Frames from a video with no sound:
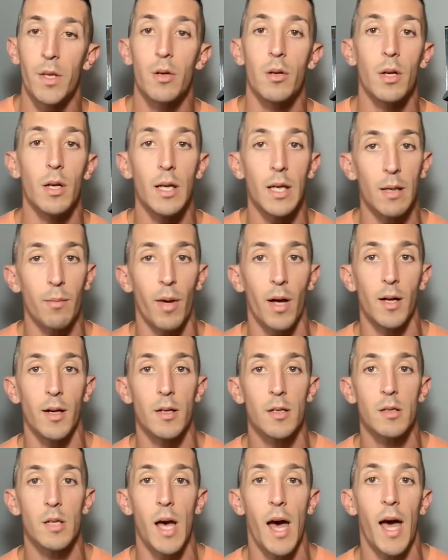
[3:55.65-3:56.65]
you can email
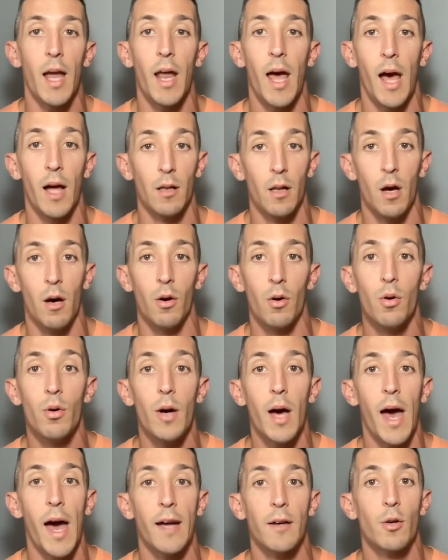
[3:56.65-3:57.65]
us at
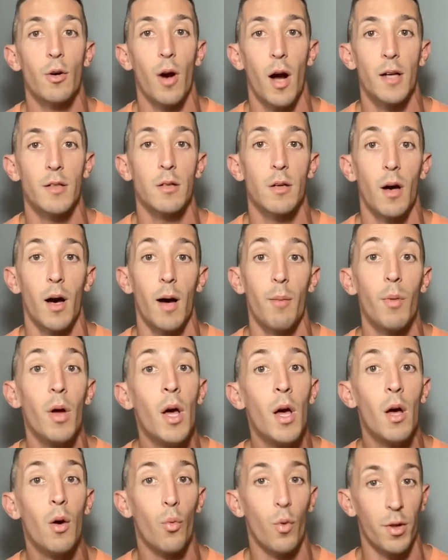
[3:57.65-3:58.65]
hello at crosscomm
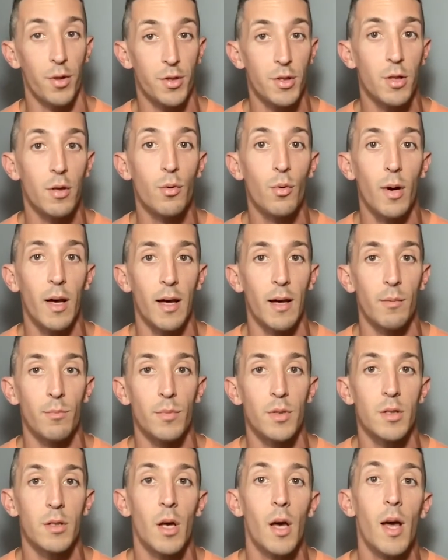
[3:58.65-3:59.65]
with two
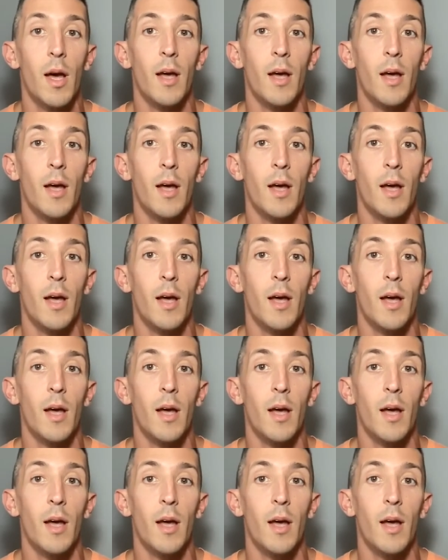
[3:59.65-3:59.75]
M's